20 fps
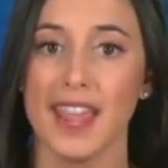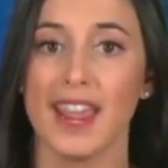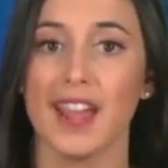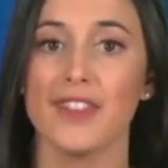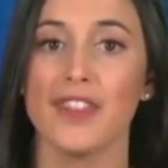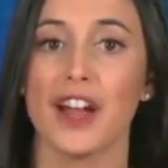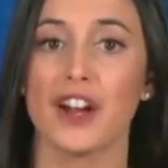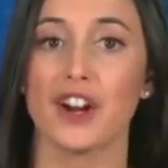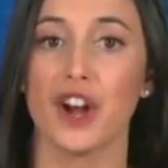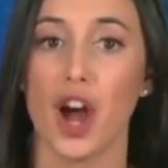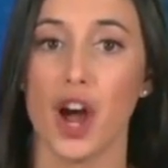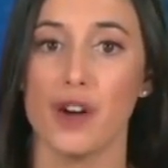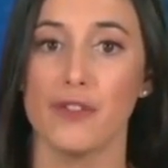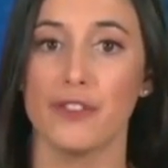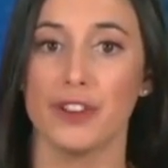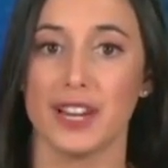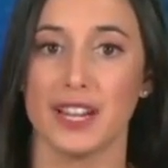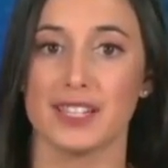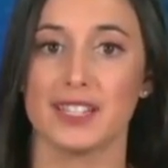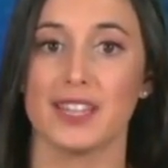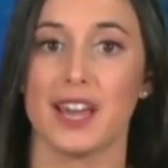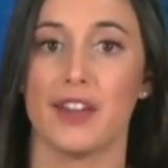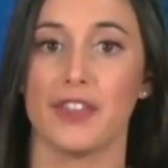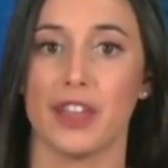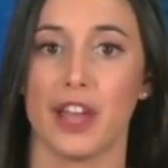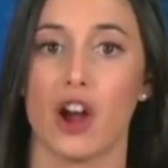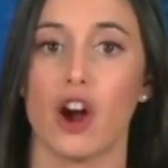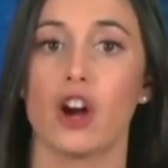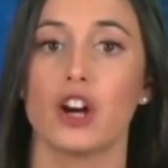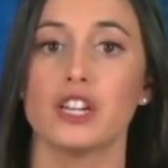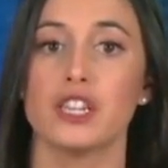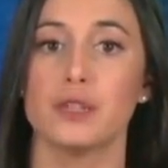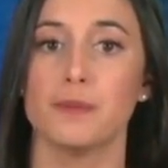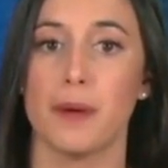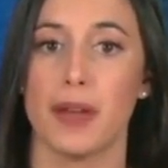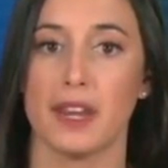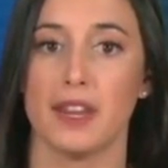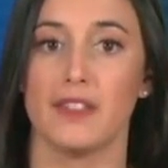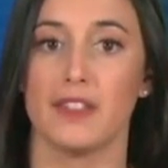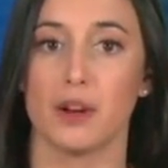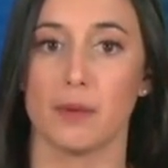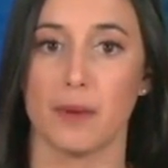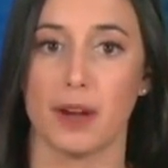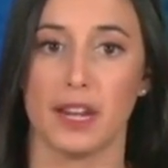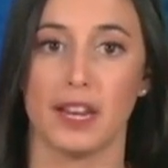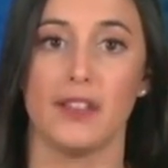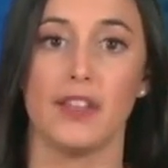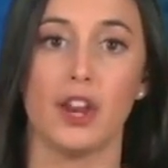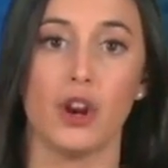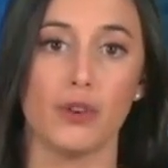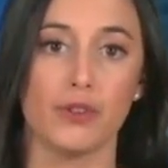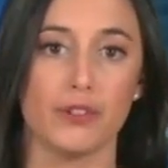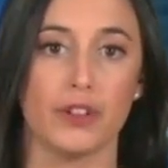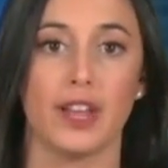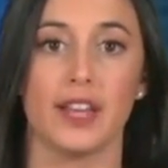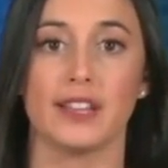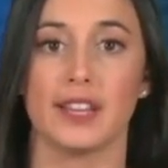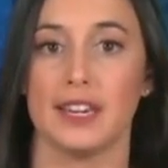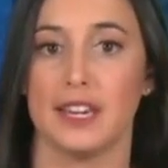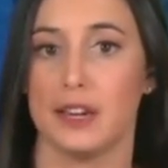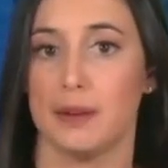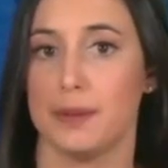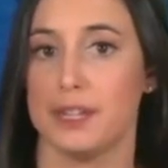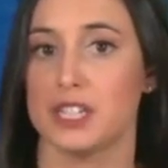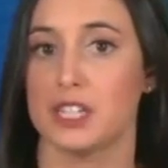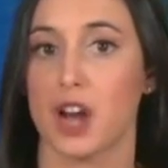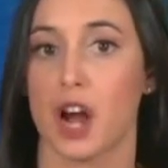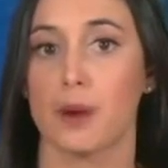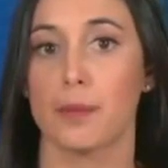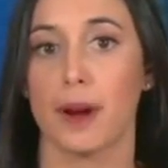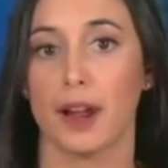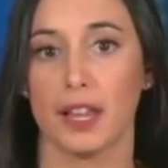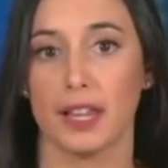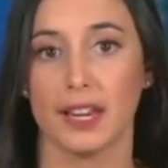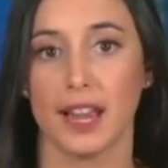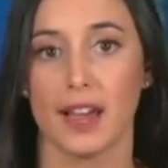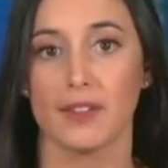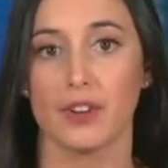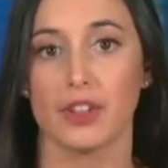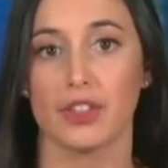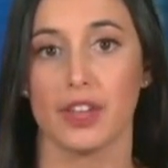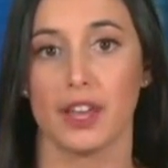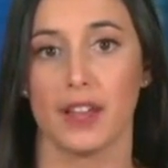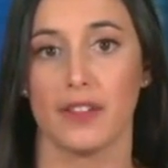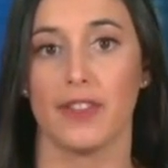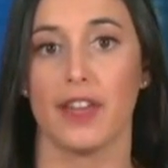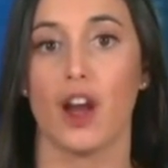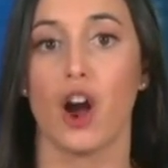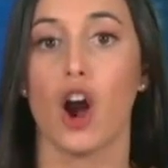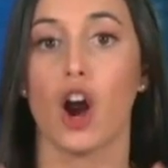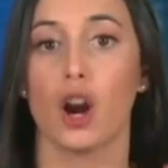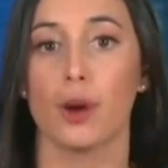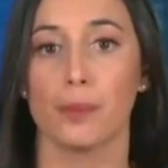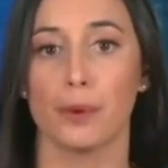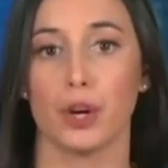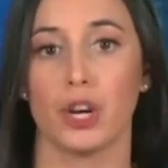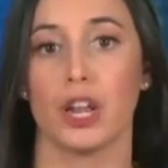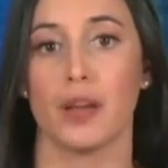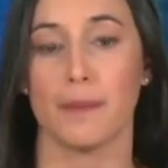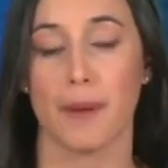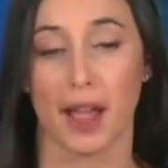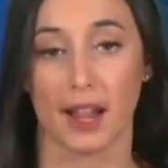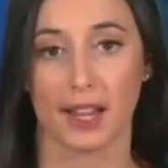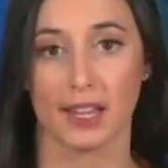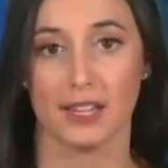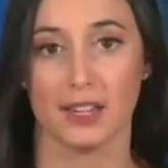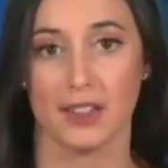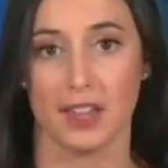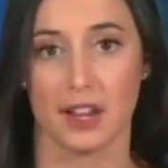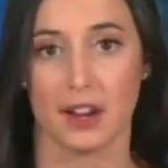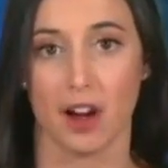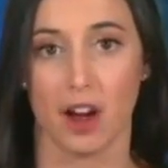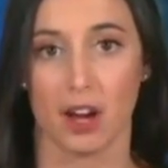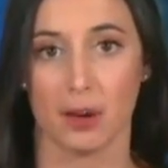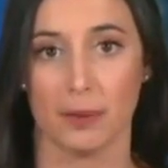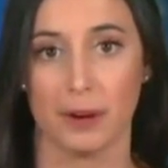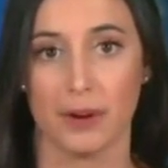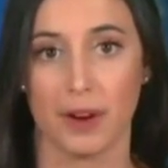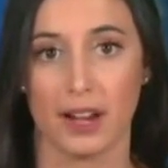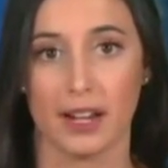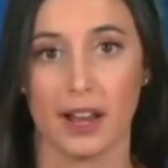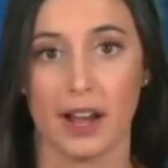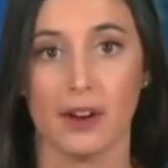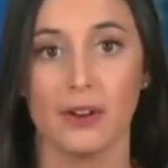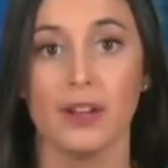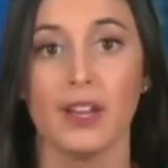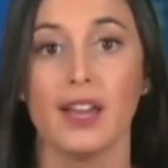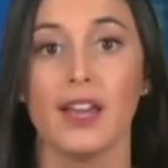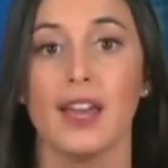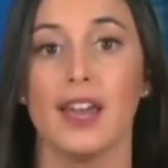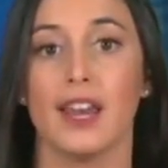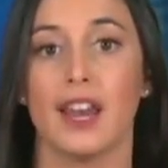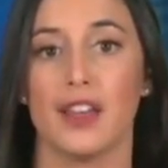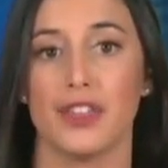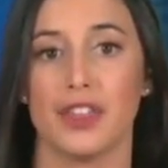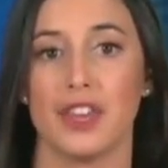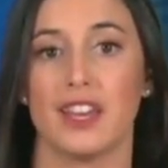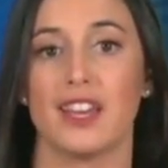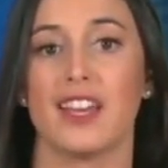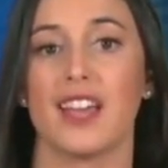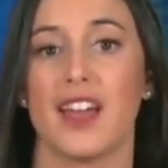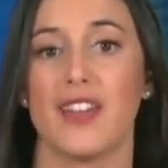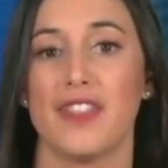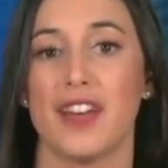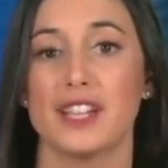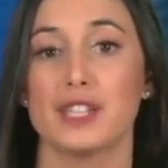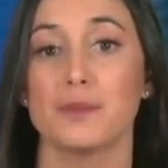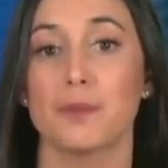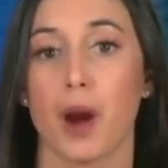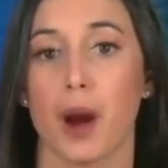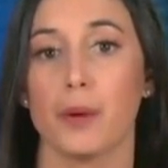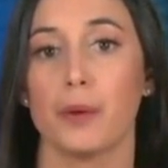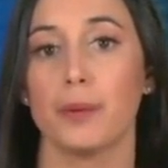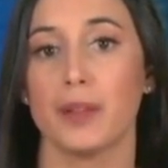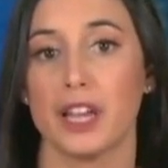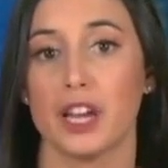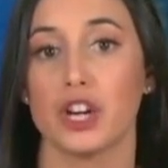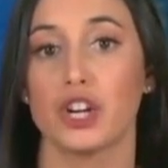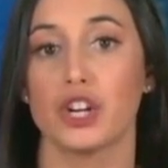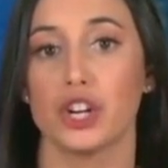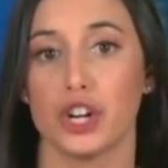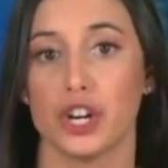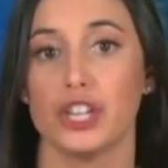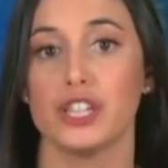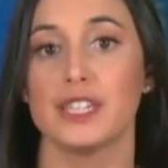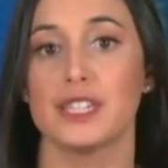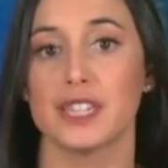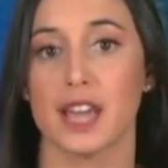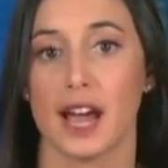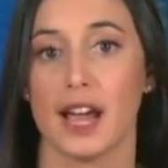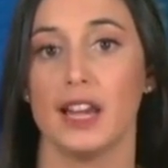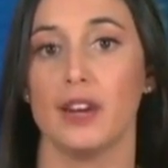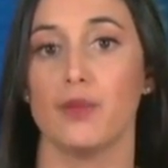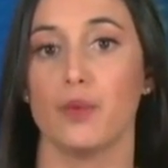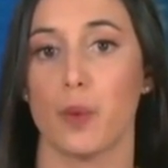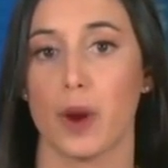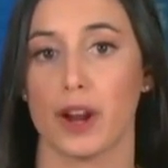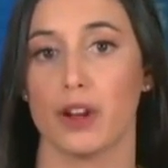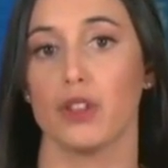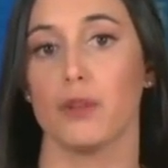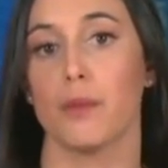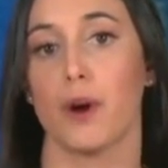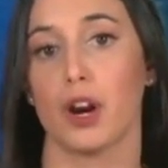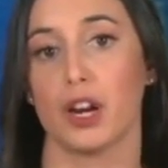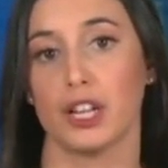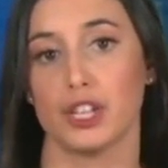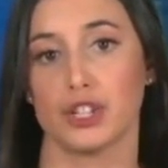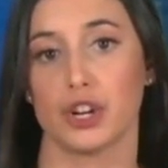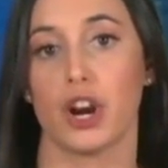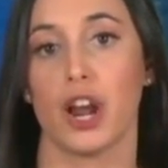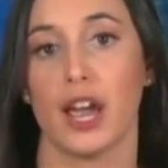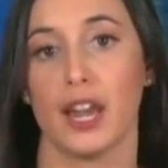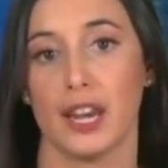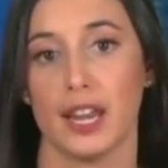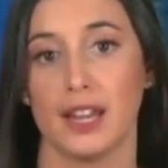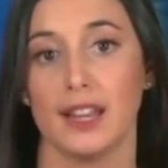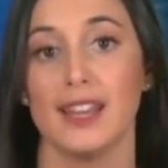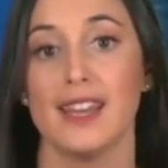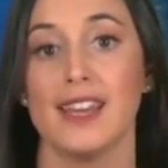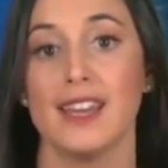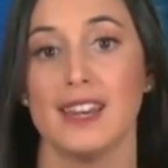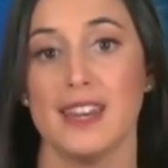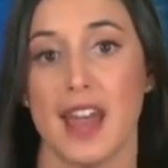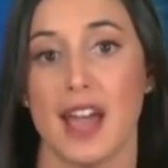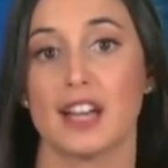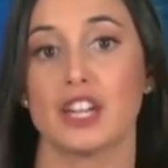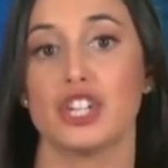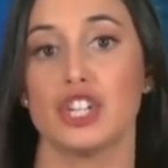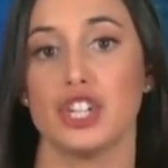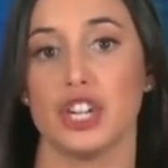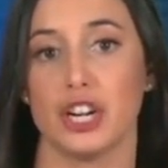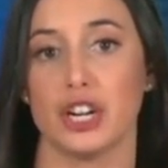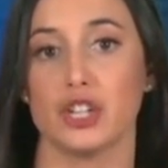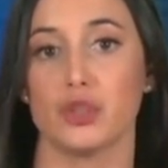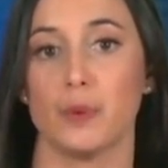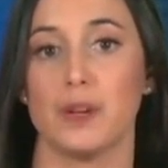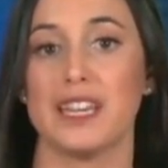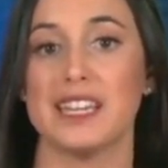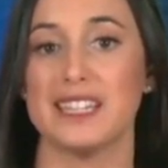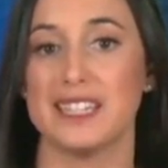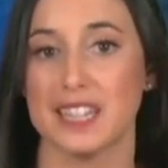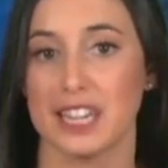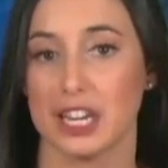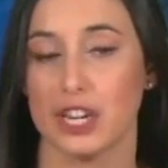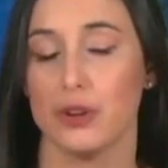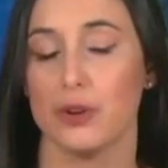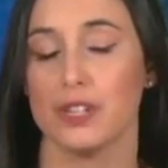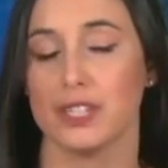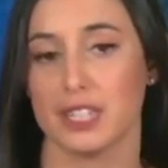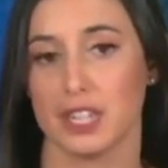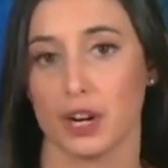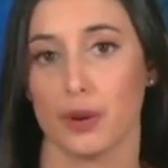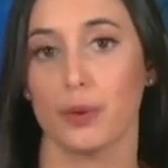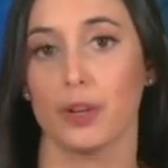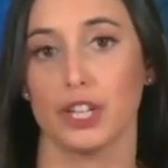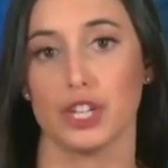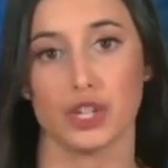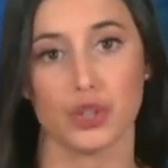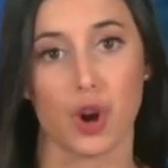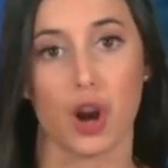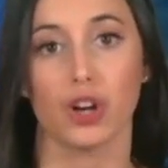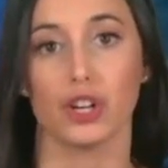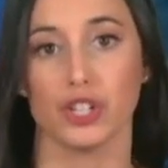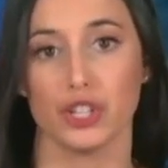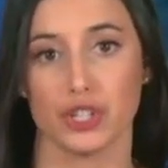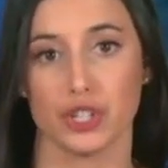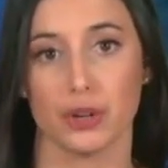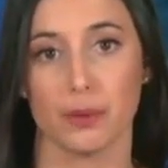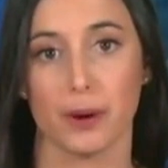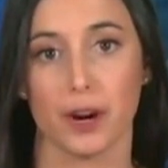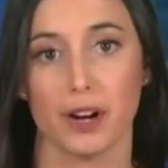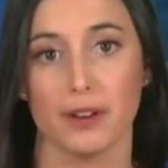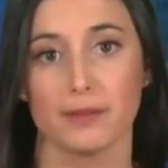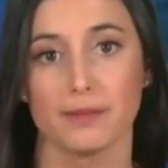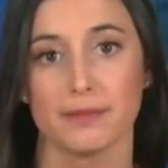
And that confidence that they are spending their money, they don't feel like they need to be stockpiling everything, they are putting it back into the economy right now. And I think, again, that's probably a good sign of where the markets are heading next year as we continue to see a really strong consumer.